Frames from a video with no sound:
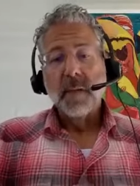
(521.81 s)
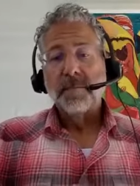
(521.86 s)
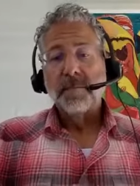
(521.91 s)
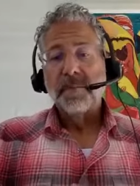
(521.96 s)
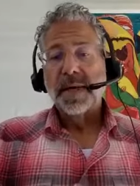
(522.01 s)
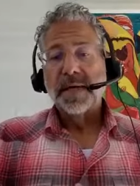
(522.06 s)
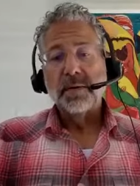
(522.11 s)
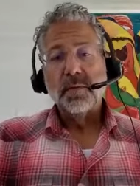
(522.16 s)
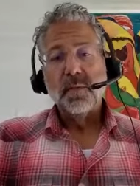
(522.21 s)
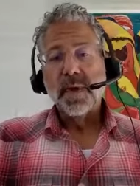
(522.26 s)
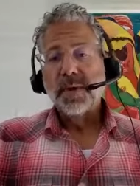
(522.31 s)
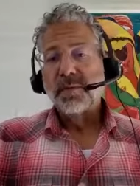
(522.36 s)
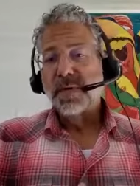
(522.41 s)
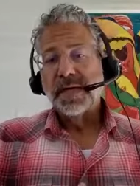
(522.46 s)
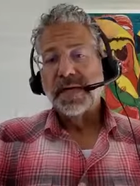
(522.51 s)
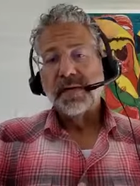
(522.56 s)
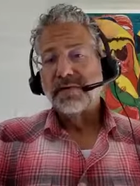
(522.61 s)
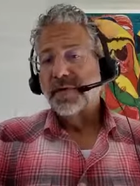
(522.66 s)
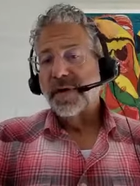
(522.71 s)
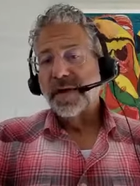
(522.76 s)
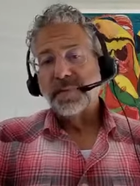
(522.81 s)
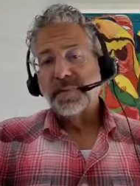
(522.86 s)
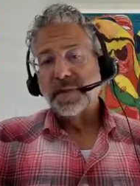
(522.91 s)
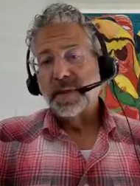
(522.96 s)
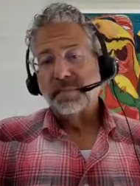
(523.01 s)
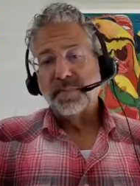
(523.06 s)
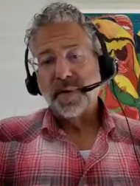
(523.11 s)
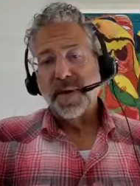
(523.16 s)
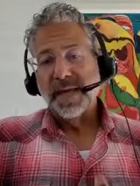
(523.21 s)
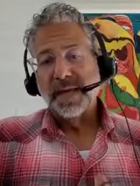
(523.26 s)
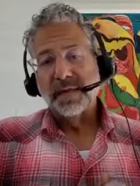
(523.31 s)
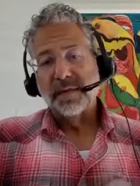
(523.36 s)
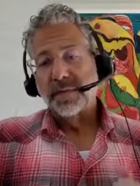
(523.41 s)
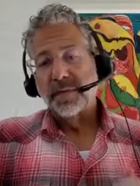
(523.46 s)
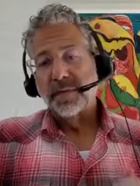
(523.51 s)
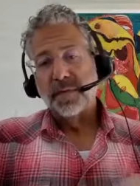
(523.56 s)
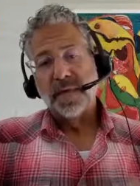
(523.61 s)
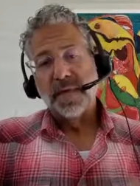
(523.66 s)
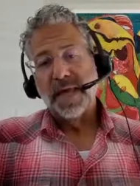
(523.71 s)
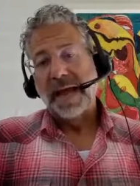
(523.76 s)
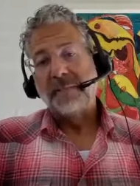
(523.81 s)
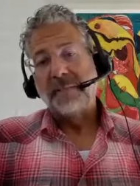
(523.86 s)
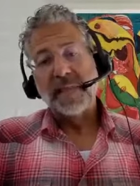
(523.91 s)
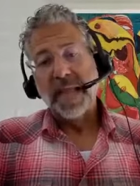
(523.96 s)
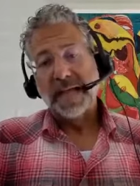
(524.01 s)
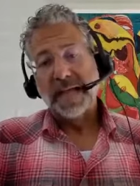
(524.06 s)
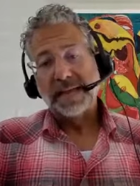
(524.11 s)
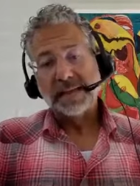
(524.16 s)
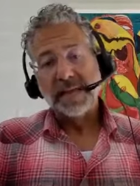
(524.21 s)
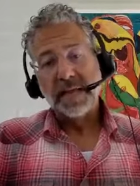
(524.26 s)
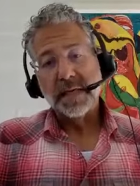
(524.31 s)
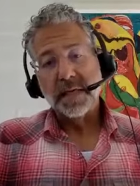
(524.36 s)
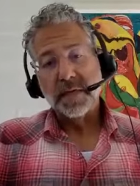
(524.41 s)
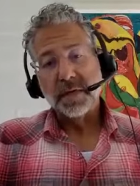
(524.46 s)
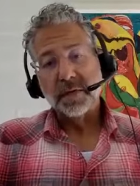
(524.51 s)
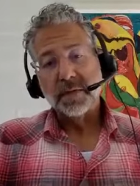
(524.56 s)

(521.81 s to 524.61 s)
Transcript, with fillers: But we were never able to break through that plateau.